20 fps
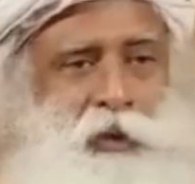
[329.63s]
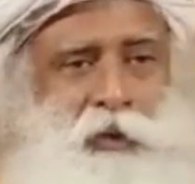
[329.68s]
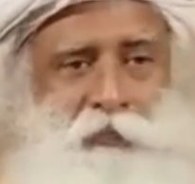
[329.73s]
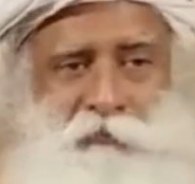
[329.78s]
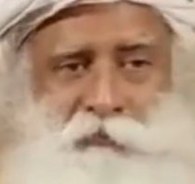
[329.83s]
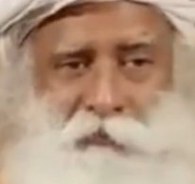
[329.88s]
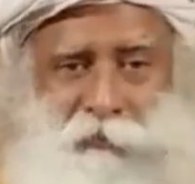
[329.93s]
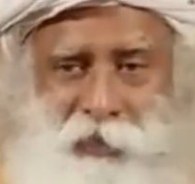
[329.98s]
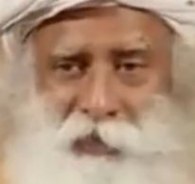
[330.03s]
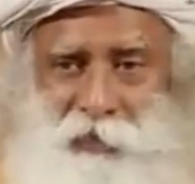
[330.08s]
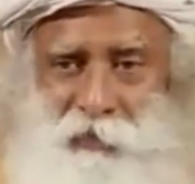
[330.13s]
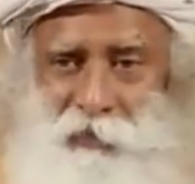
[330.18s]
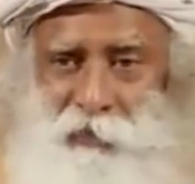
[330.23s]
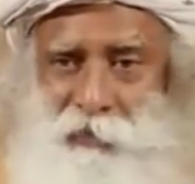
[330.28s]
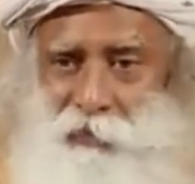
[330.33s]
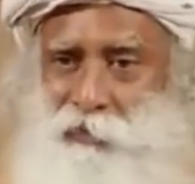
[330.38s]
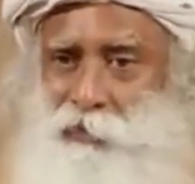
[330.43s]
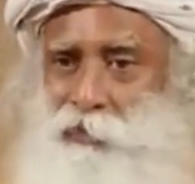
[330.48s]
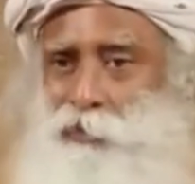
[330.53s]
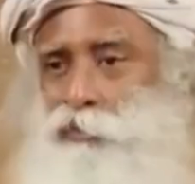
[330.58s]
have made
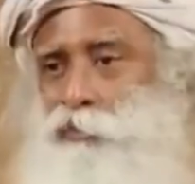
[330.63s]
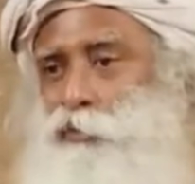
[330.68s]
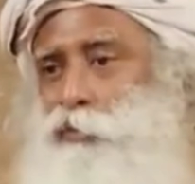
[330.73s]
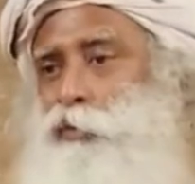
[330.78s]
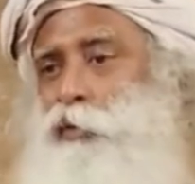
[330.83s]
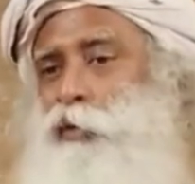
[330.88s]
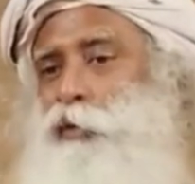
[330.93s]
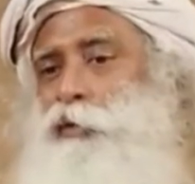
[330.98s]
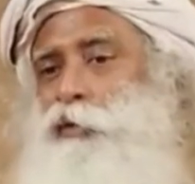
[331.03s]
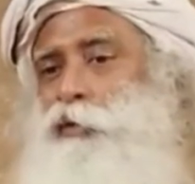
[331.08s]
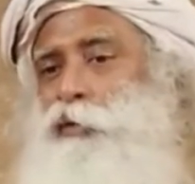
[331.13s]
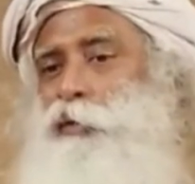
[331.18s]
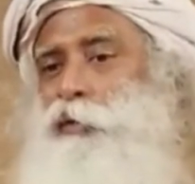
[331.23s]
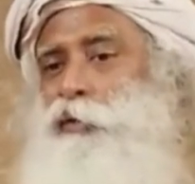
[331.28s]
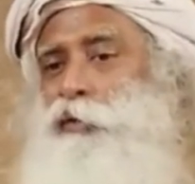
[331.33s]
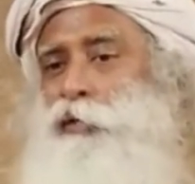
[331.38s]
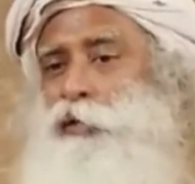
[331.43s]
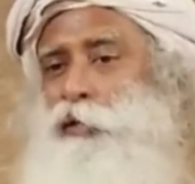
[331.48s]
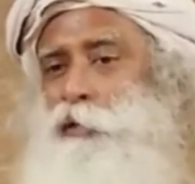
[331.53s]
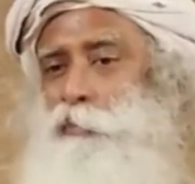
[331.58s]
this into a con
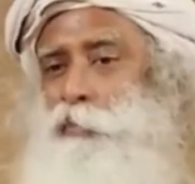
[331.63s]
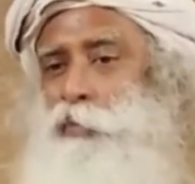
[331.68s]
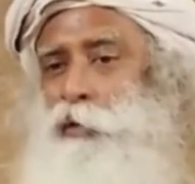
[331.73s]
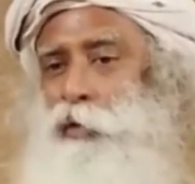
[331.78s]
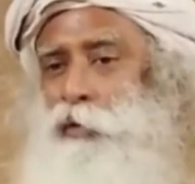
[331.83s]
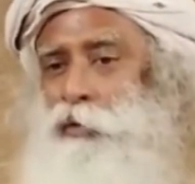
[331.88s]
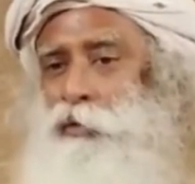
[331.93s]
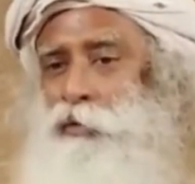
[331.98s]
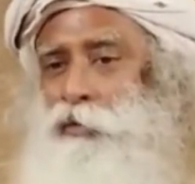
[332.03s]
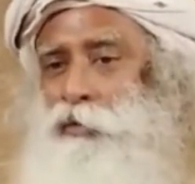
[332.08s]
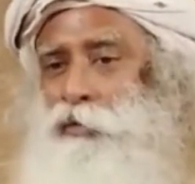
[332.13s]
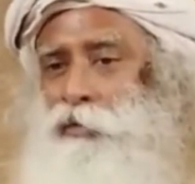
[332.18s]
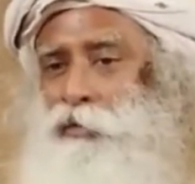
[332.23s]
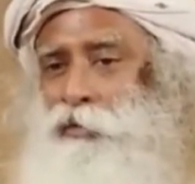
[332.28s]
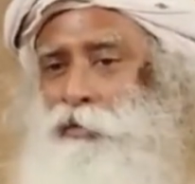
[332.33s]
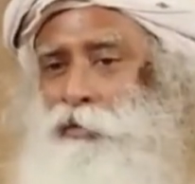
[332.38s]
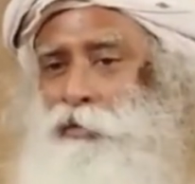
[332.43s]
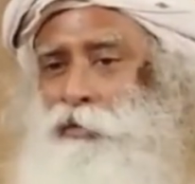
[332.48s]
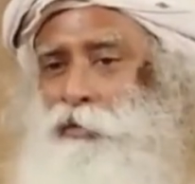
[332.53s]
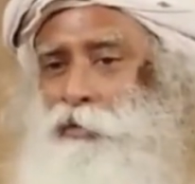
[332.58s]
concrete block.
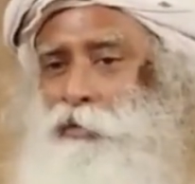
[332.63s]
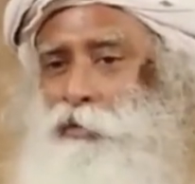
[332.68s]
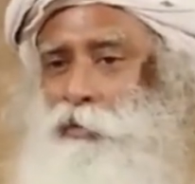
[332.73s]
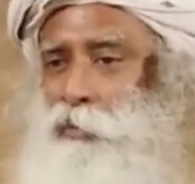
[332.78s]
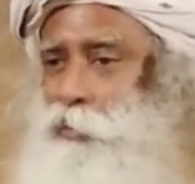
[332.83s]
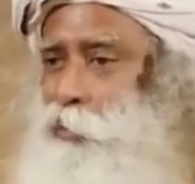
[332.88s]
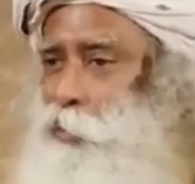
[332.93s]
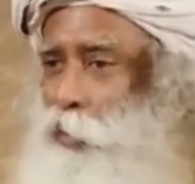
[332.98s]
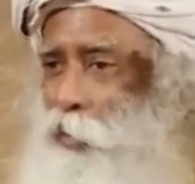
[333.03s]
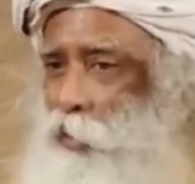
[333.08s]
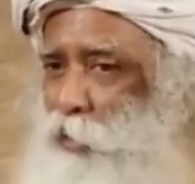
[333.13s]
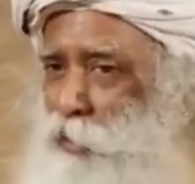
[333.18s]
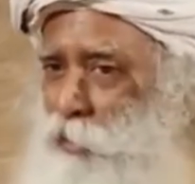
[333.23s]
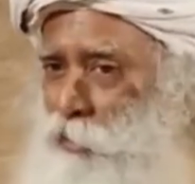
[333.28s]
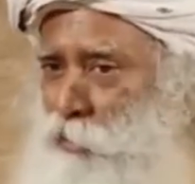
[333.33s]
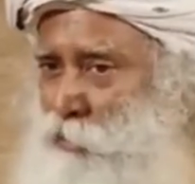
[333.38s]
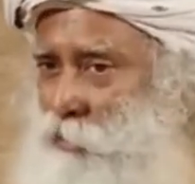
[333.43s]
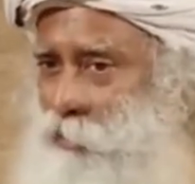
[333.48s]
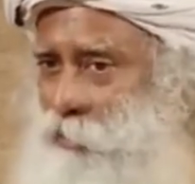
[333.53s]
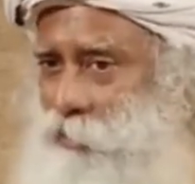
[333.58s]
What
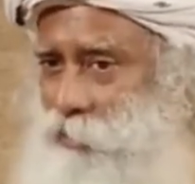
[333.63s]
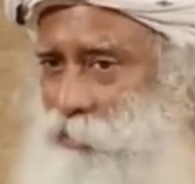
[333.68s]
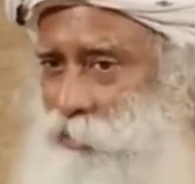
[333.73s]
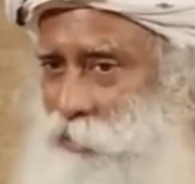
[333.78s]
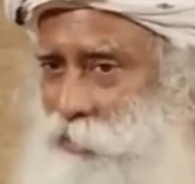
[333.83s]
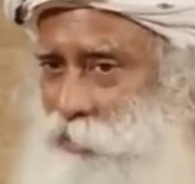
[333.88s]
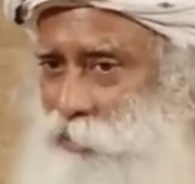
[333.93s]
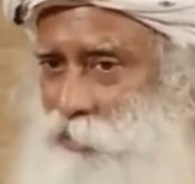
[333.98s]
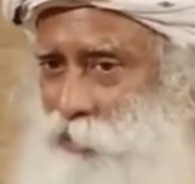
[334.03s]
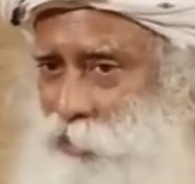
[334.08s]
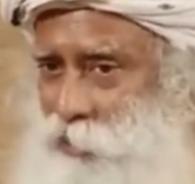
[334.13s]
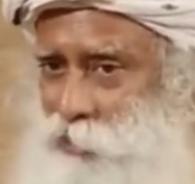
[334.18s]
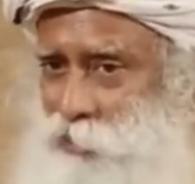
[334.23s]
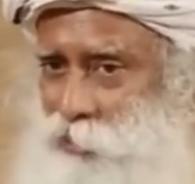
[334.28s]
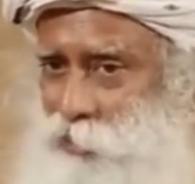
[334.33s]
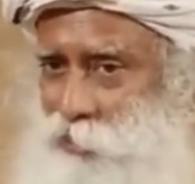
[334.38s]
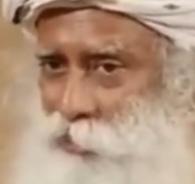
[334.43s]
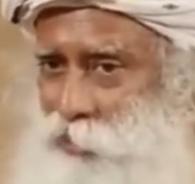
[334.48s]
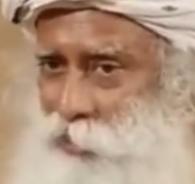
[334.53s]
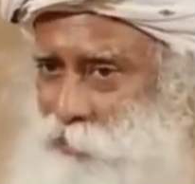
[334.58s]
is the
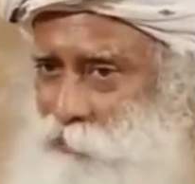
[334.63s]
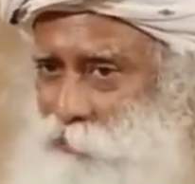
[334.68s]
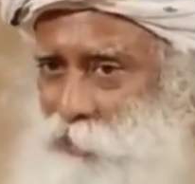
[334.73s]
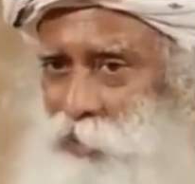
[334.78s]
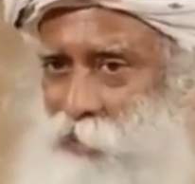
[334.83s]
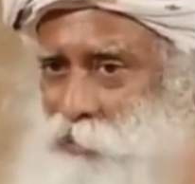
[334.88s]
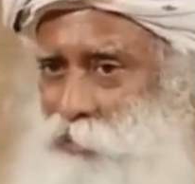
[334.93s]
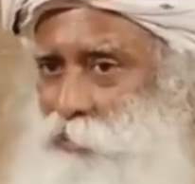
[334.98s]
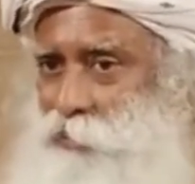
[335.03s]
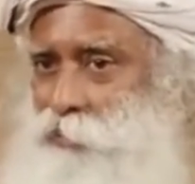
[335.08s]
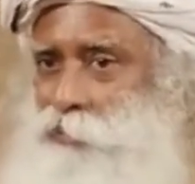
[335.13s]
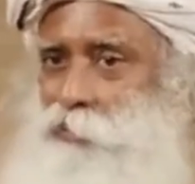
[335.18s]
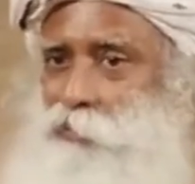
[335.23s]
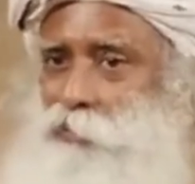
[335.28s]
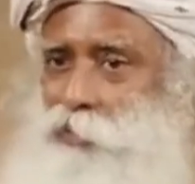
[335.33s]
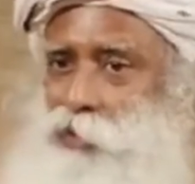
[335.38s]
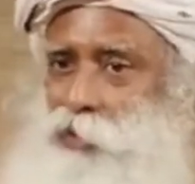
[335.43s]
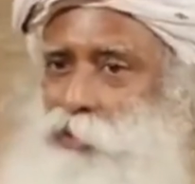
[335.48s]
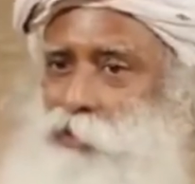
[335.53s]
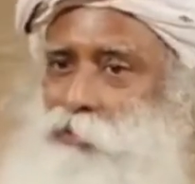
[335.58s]
intention? That's why I think so
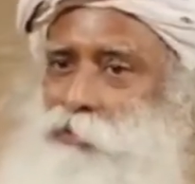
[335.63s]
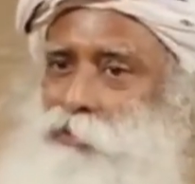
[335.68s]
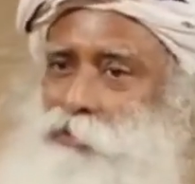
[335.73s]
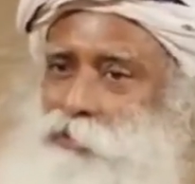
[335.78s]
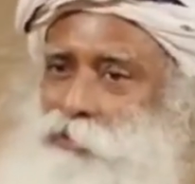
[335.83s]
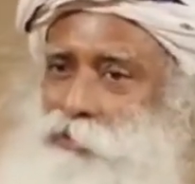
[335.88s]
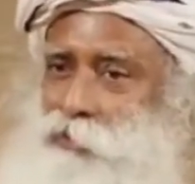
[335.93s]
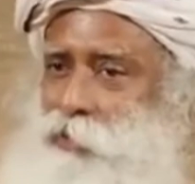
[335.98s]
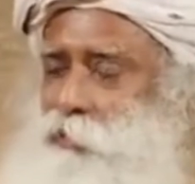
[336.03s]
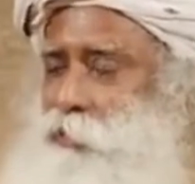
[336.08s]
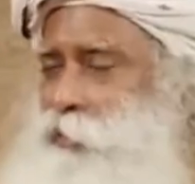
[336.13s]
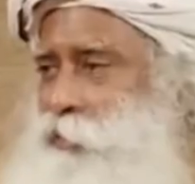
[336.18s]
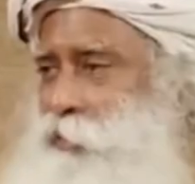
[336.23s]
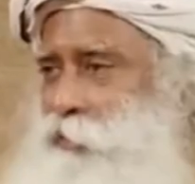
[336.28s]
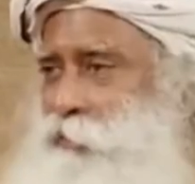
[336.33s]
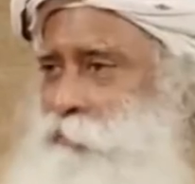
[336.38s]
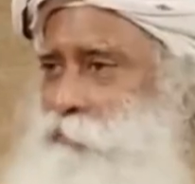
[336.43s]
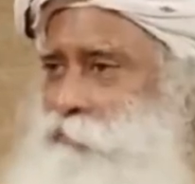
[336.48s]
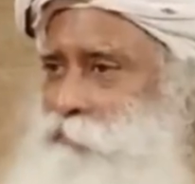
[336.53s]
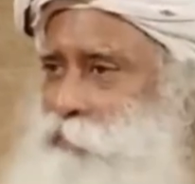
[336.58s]
many are… I mean,
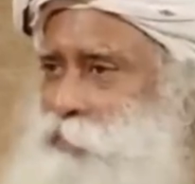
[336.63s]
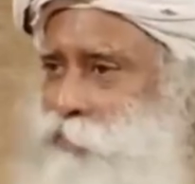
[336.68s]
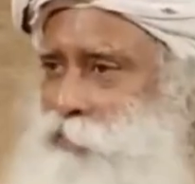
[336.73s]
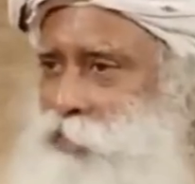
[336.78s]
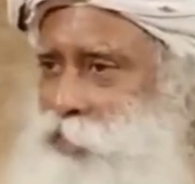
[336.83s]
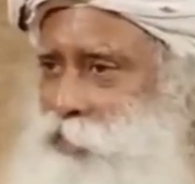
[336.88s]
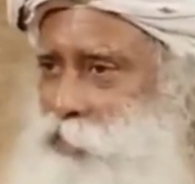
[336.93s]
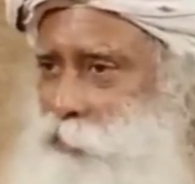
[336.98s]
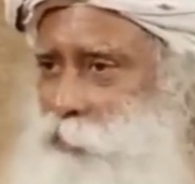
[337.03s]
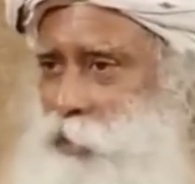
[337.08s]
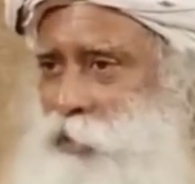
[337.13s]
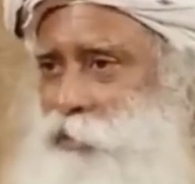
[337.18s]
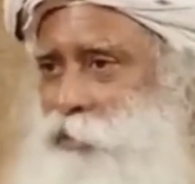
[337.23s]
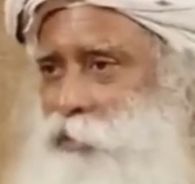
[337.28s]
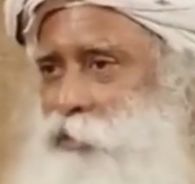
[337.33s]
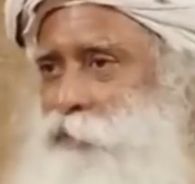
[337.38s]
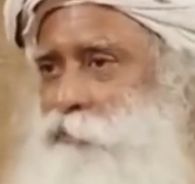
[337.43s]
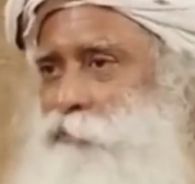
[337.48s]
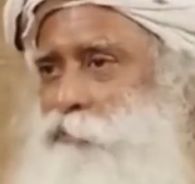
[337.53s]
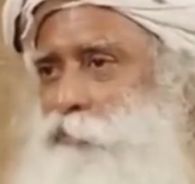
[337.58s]
there's such
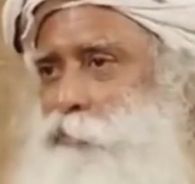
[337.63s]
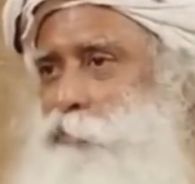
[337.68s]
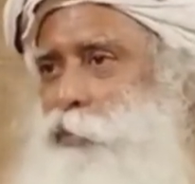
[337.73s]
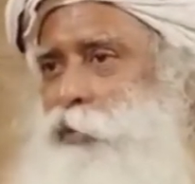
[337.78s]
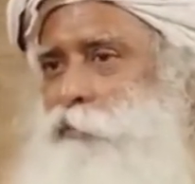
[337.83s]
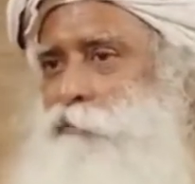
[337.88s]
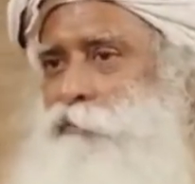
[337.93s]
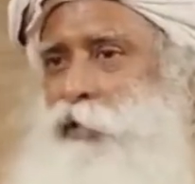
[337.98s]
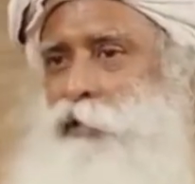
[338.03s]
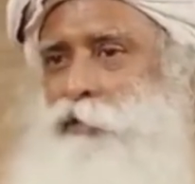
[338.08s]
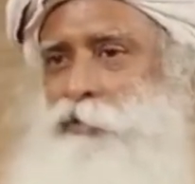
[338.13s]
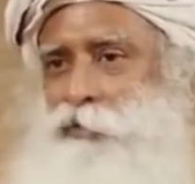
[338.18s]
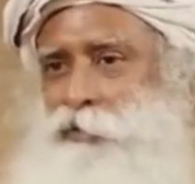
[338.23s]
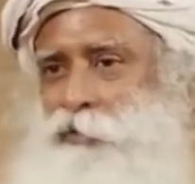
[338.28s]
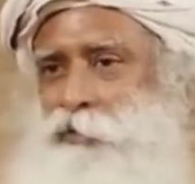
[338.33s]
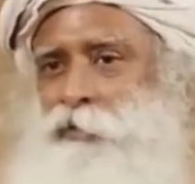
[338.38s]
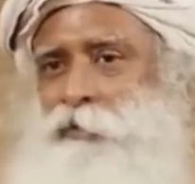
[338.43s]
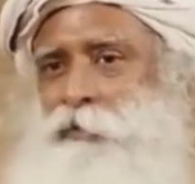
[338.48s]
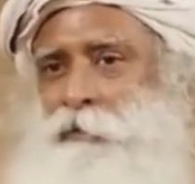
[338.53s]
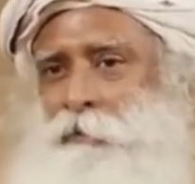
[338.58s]
passionate football
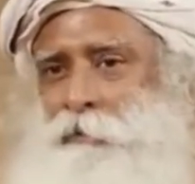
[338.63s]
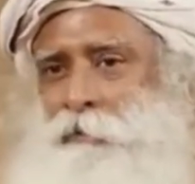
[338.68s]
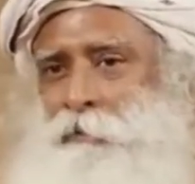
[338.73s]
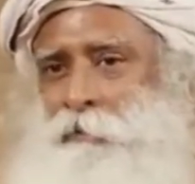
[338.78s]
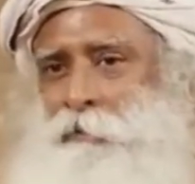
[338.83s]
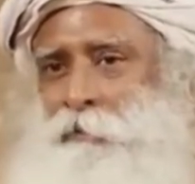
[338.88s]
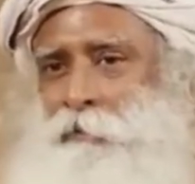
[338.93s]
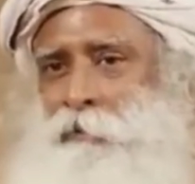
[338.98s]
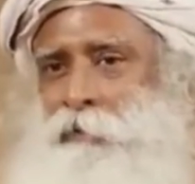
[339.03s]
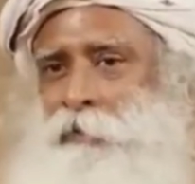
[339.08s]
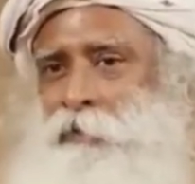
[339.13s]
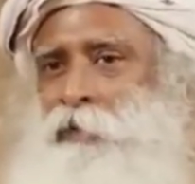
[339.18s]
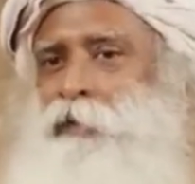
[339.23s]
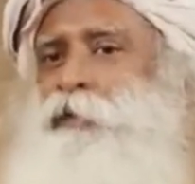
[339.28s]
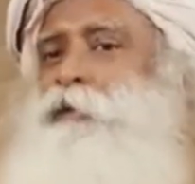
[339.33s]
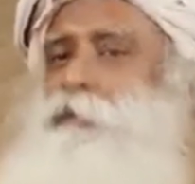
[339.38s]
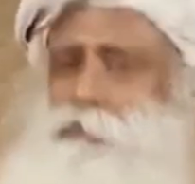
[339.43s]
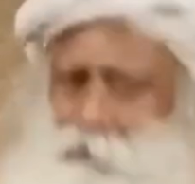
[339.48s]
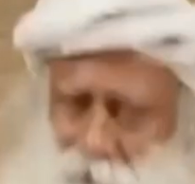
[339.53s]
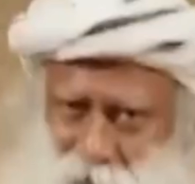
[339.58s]
fans.
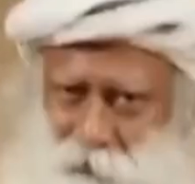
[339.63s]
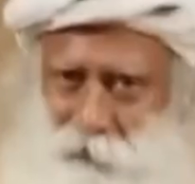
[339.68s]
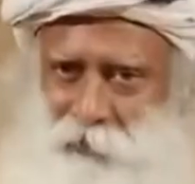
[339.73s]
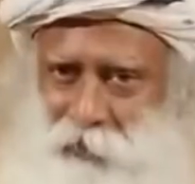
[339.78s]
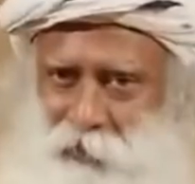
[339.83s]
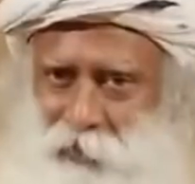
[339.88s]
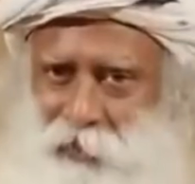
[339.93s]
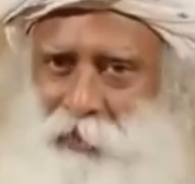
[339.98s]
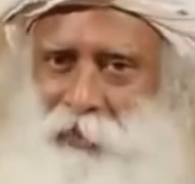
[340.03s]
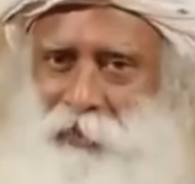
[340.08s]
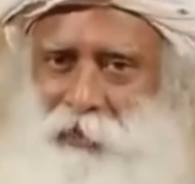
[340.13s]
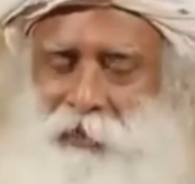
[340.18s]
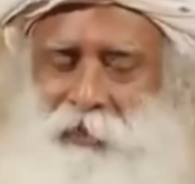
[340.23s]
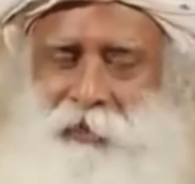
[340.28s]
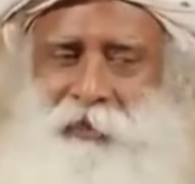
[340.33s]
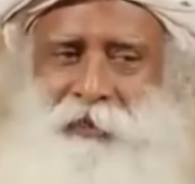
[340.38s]
The only